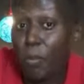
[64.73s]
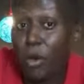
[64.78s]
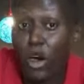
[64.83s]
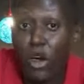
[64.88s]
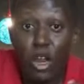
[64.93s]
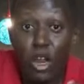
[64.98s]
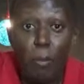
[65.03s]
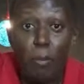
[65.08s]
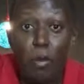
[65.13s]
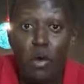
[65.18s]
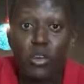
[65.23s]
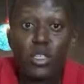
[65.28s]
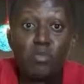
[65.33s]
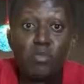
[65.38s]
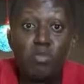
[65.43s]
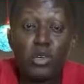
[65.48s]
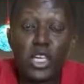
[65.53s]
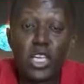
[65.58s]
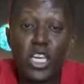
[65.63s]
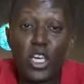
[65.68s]
all about
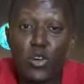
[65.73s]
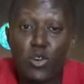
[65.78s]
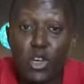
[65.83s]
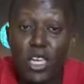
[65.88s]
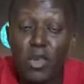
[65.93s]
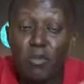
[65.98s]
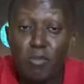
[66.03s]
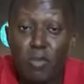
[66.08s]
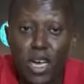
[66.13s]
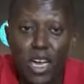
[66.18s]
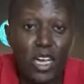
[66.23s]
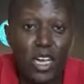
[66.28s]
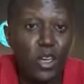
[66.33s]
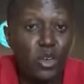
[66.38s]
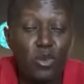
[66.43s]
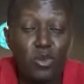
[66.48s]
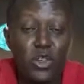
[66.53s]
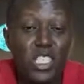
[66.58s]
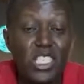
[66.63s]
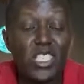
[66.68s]
bringing cooking
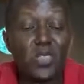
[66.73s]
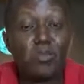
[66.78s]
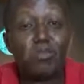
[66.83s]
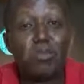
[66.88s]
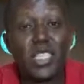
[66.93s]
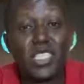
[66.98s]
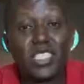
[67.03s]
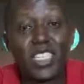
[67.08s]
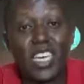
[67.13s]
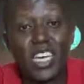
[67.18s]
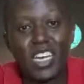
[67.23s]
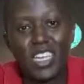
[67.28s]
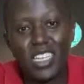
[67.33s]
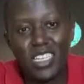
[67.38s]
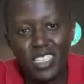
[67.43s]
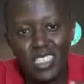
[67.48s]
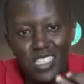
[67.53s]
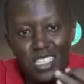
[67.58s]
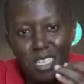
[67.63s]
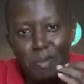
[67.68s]
back, which is
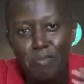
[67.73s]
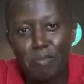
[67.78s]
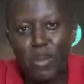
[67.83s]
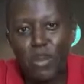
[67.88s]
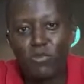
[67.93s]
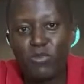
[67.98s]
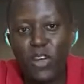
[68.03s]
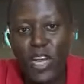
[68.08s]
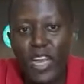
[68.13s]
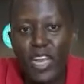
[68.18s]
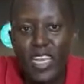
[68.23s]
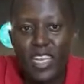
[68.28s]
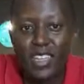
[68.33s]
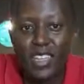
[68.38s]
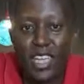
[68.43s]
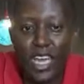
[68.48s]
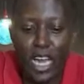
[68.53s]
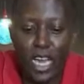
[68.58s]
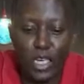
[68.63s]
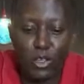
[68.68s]
basically simplifying
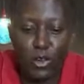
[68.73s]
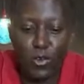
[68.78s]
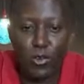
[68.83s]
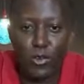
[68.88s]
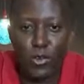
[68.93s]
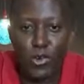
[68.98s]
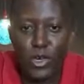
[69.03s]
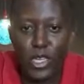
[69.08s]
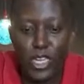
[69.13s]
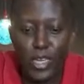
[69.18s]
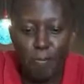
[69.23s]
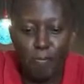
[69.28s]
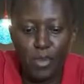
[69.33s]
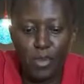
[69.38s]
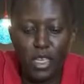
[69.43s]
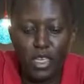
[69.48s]
the art of cooking.